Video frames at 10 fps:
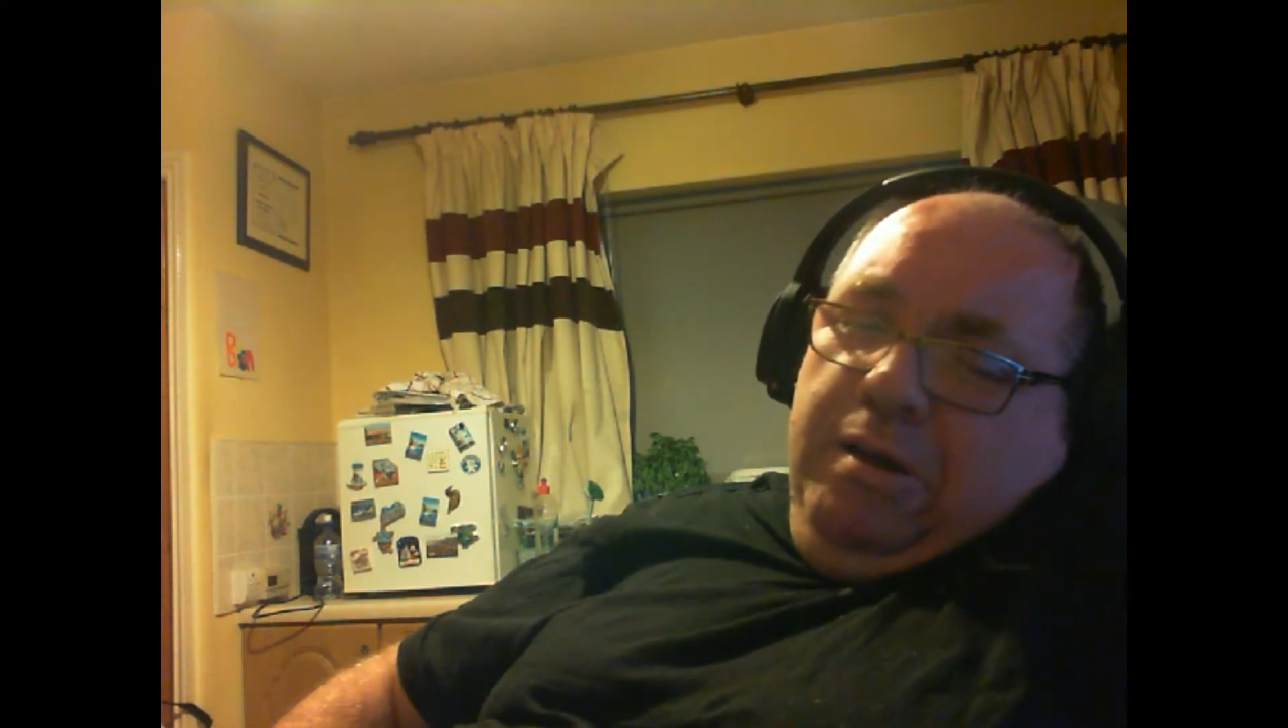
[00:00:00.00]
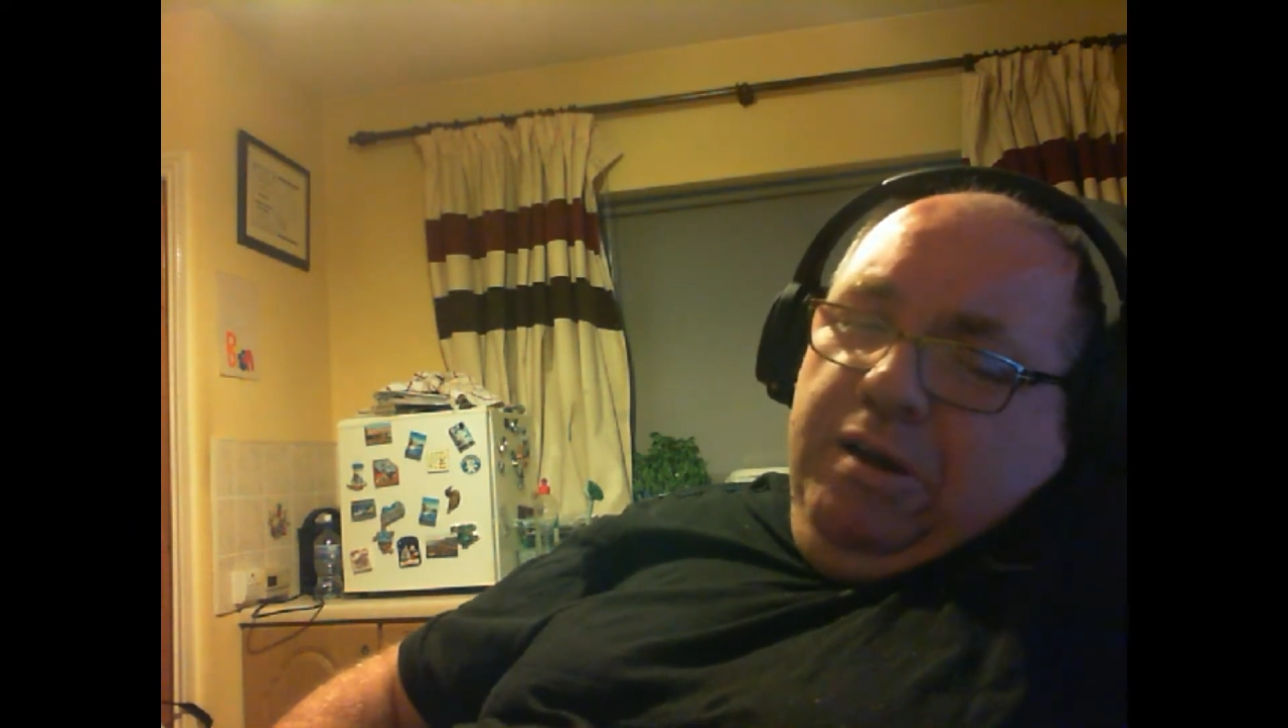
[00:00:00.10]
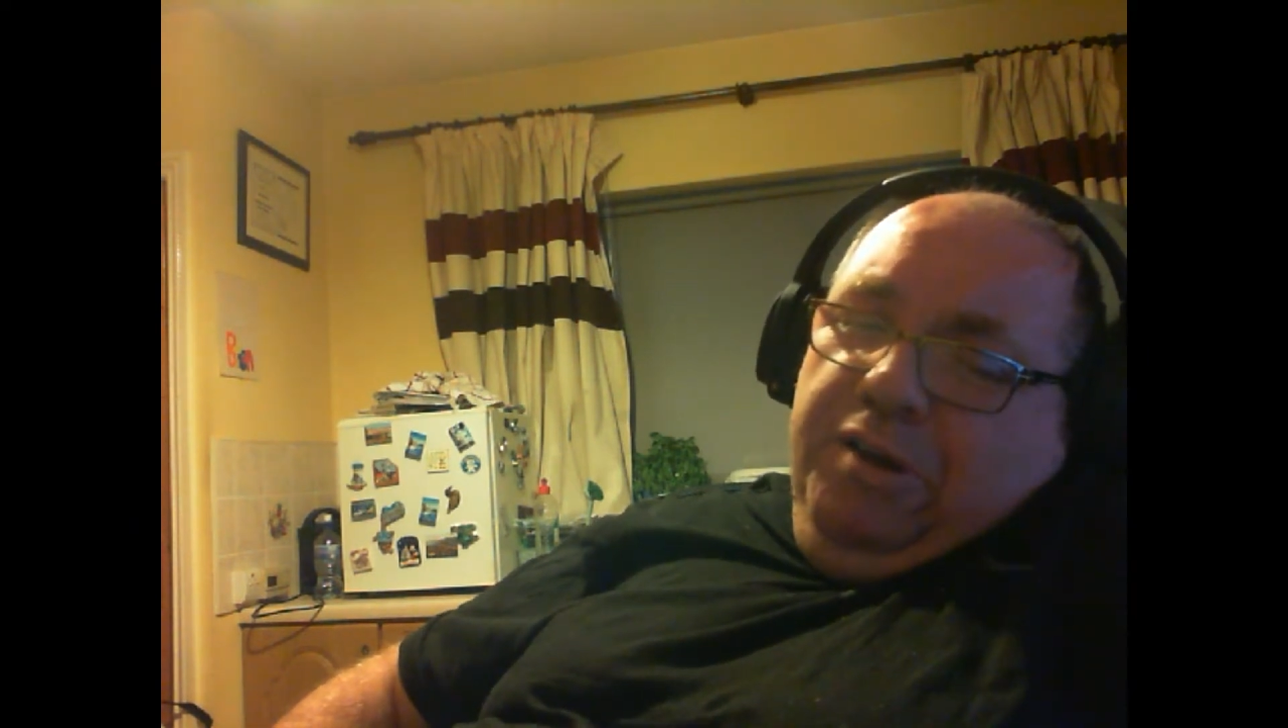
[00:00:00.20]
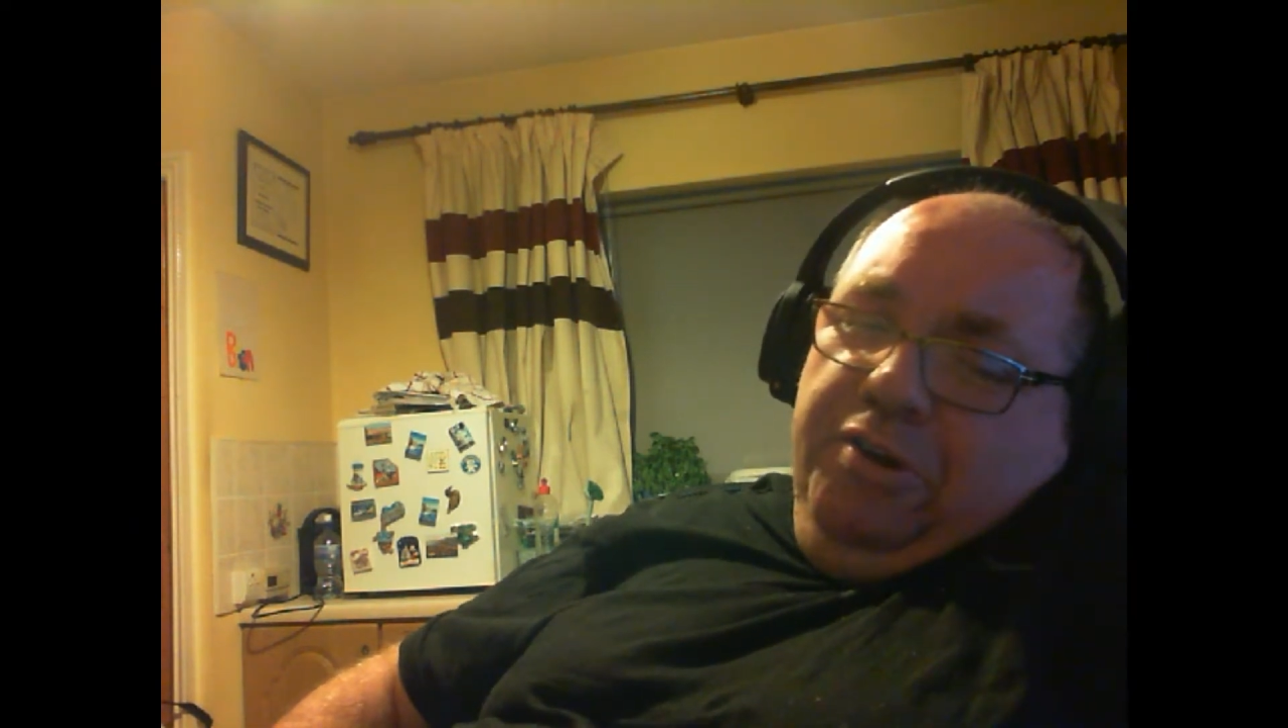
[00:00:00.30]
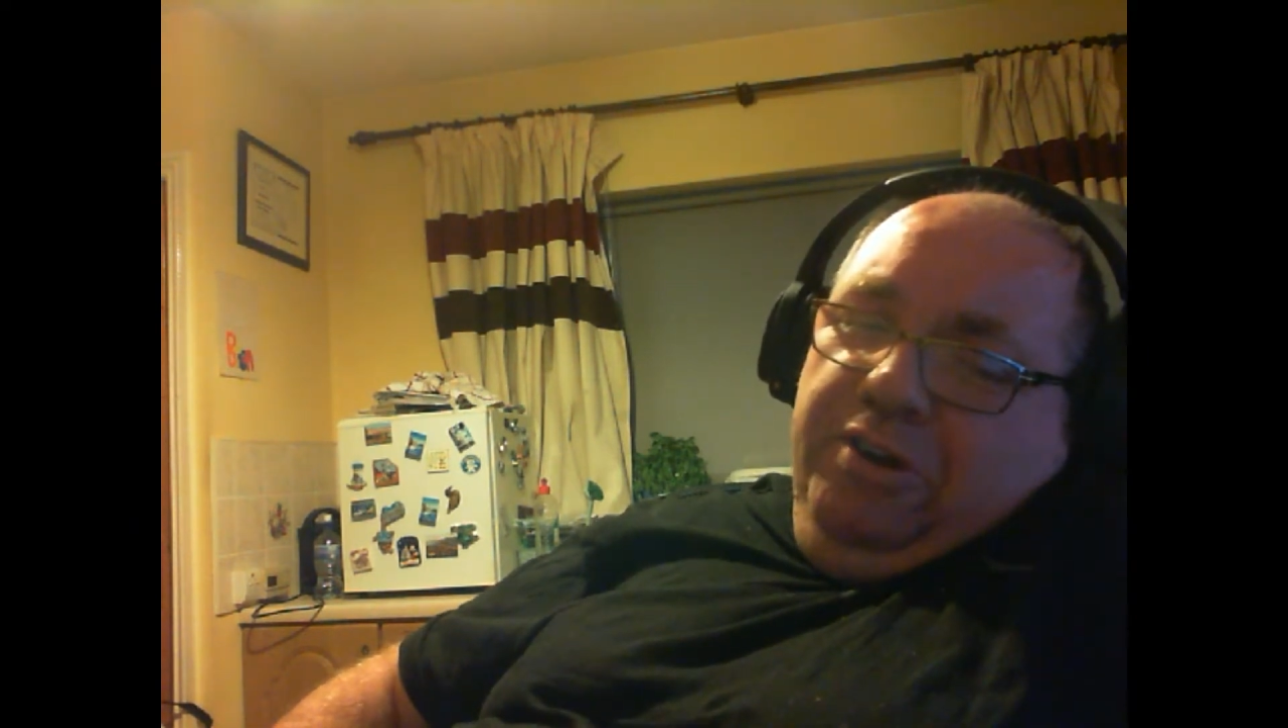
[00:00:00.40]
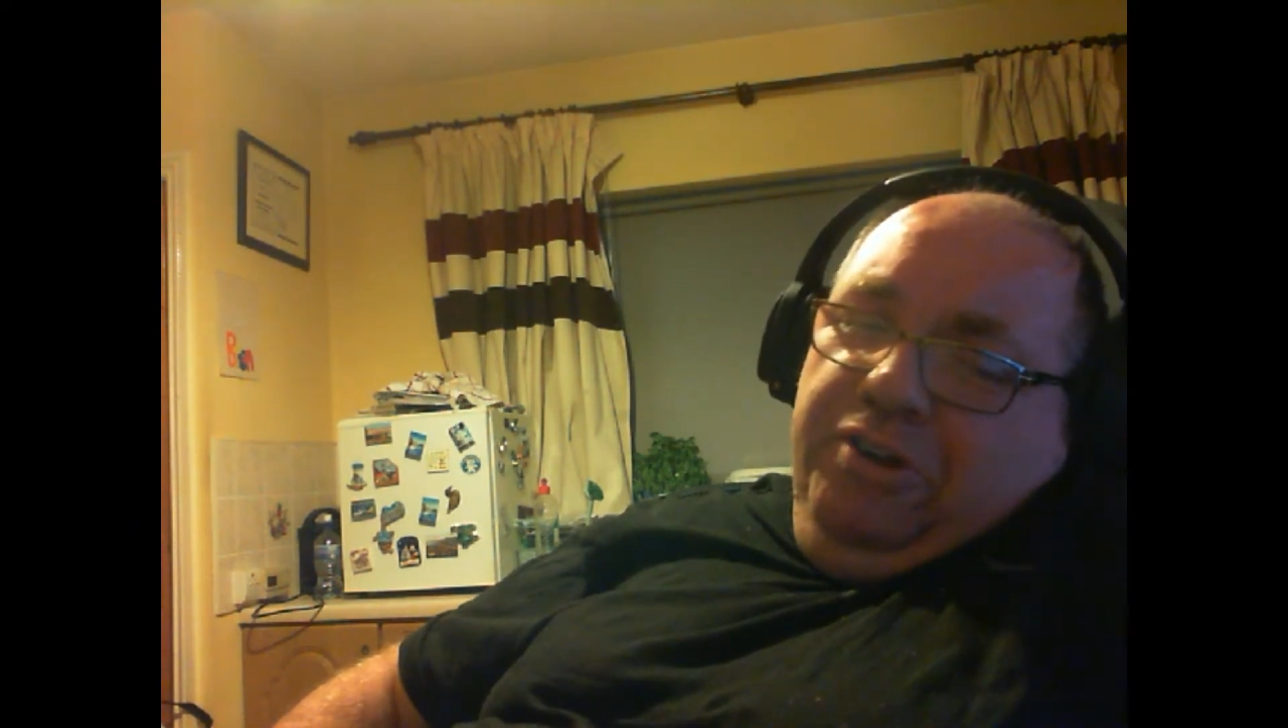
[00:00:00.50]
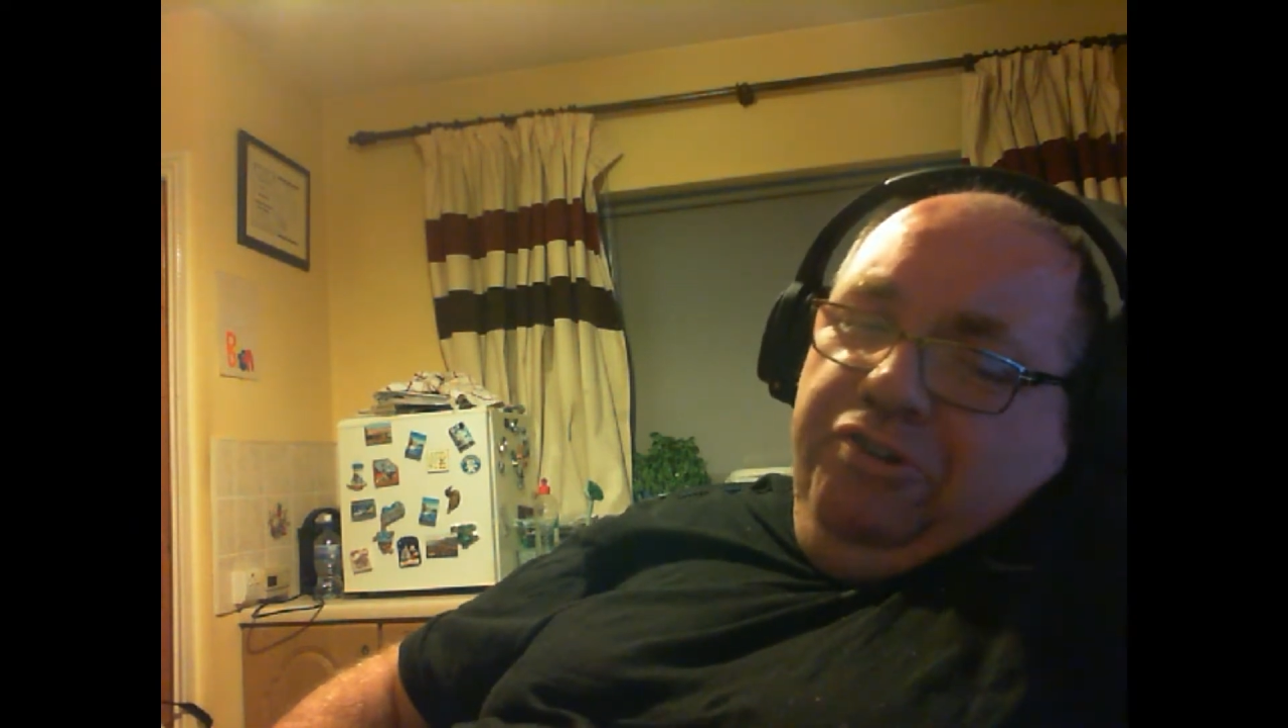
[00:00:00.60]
online